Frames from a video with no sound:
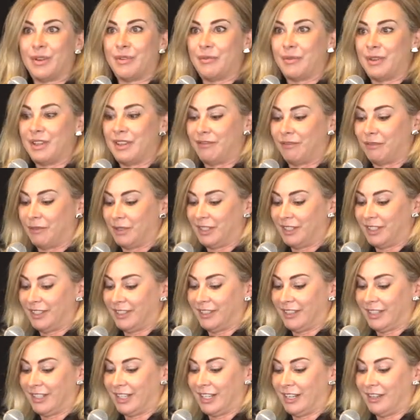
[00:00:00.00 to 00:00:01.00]
and what we've
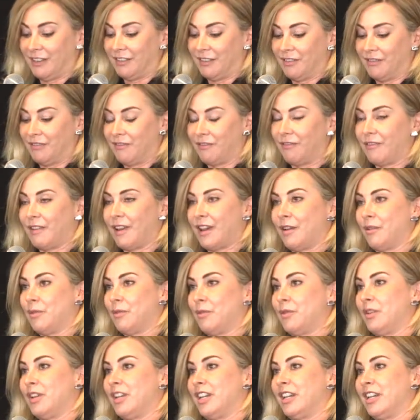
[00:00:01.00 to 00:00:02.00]
recently
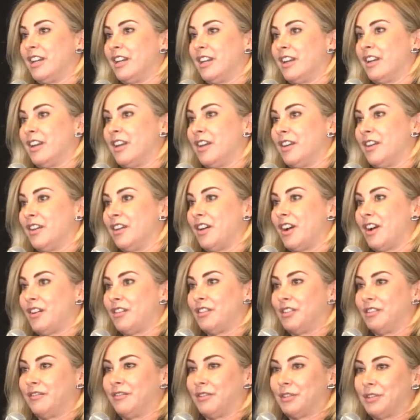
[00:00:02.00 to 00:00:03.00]
found in uh,
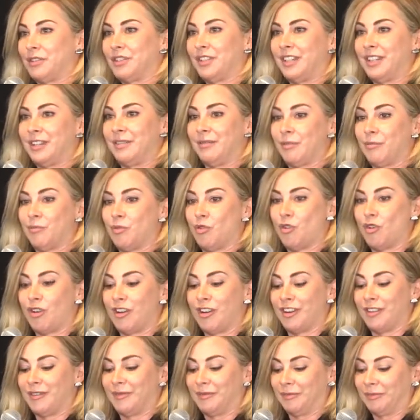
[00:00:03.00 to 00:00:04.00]
our diversity
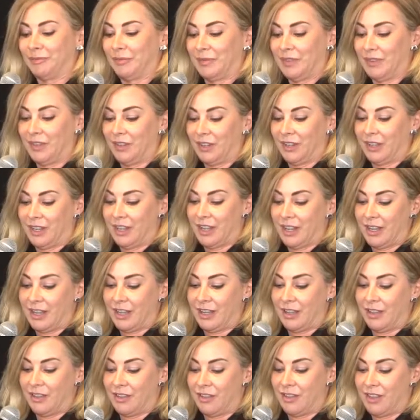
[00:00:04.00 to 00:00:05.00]
report
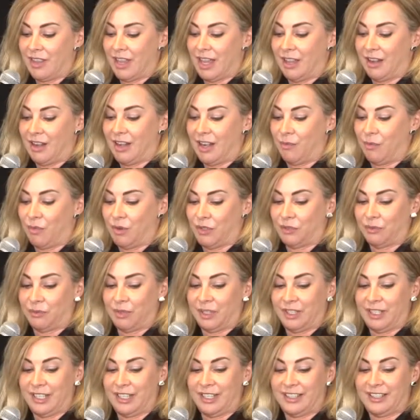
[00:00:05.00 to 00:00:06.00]
uh, that was
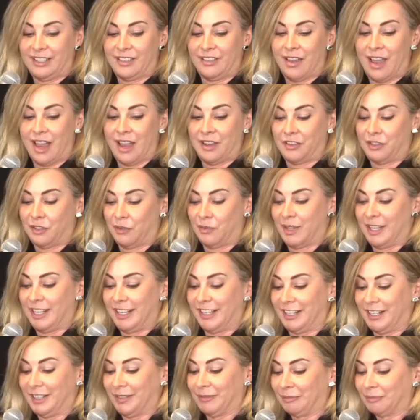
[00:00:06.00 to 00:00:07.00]
released last
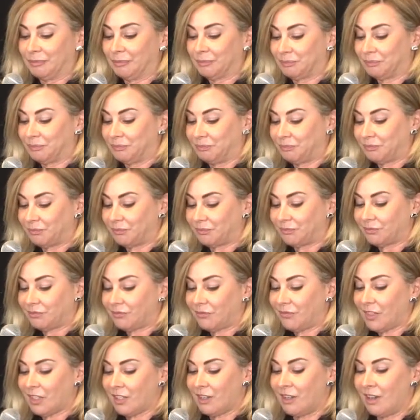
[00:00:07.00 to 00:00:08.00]
week.
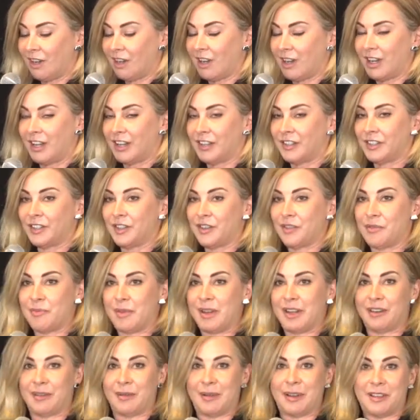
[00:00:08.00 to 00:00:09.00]
Uh,
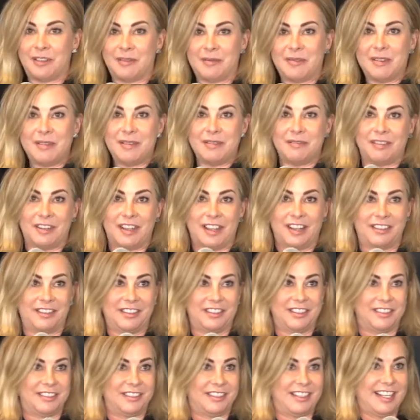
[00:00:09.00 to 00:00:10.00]
so bear with me, we've got
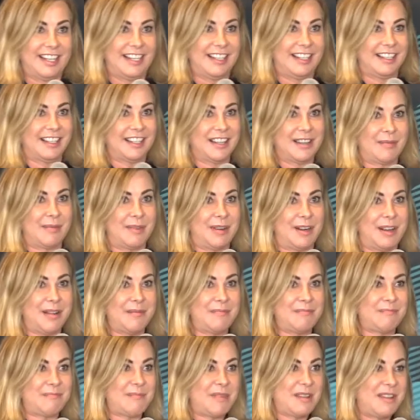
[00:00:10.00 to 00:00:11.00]
a little data coming
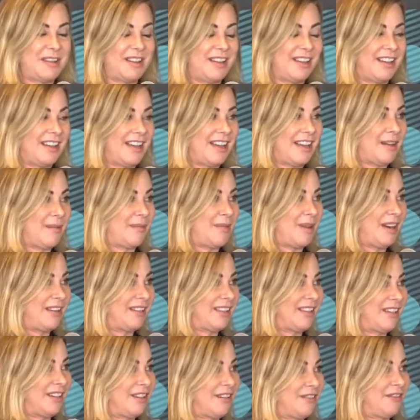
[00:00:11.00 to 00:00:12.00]
up, uh, but
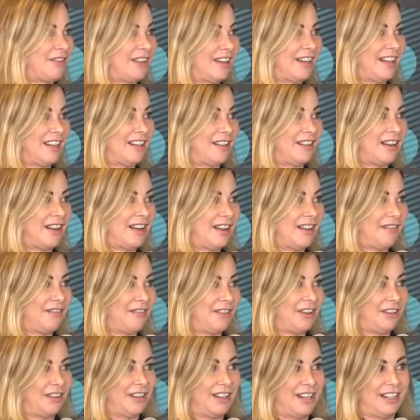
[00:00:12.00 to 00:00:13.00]
I think you'll find it
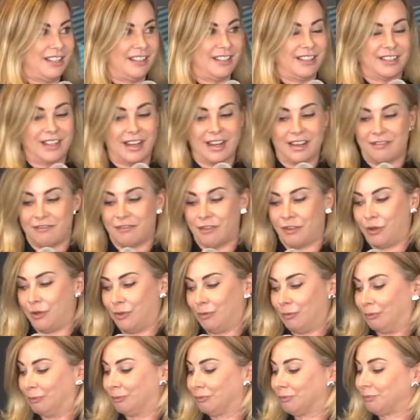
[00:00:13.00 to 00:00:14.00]
very
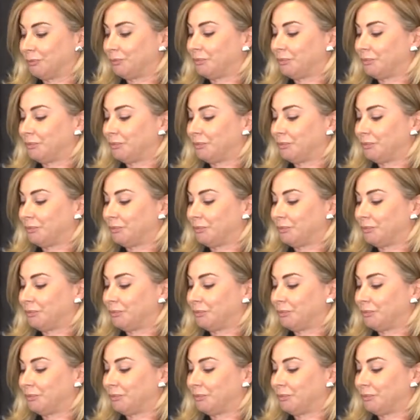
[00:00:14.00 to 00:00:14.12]
insightful.